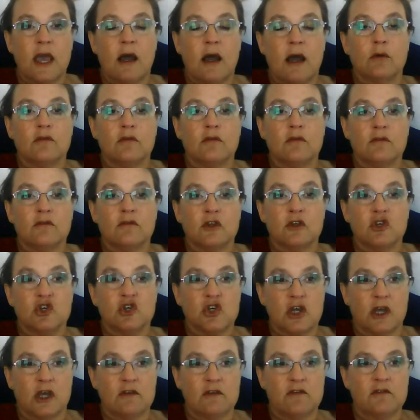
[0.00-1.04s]
out
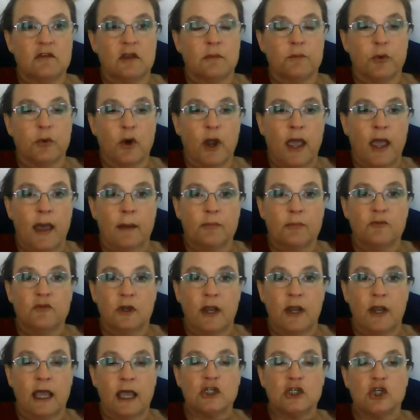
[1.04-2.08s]
suggests that perhaps
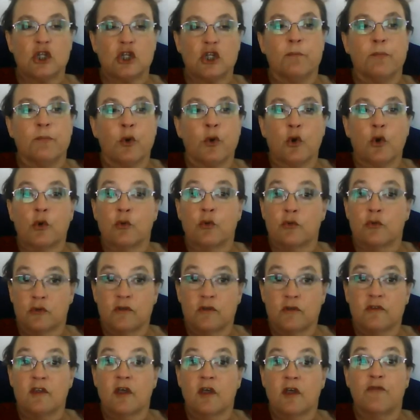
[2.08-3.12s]
it actually burns
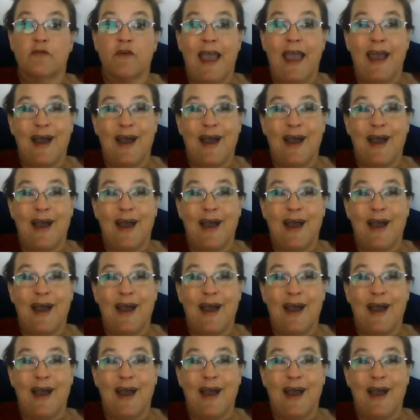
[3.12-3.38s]
itself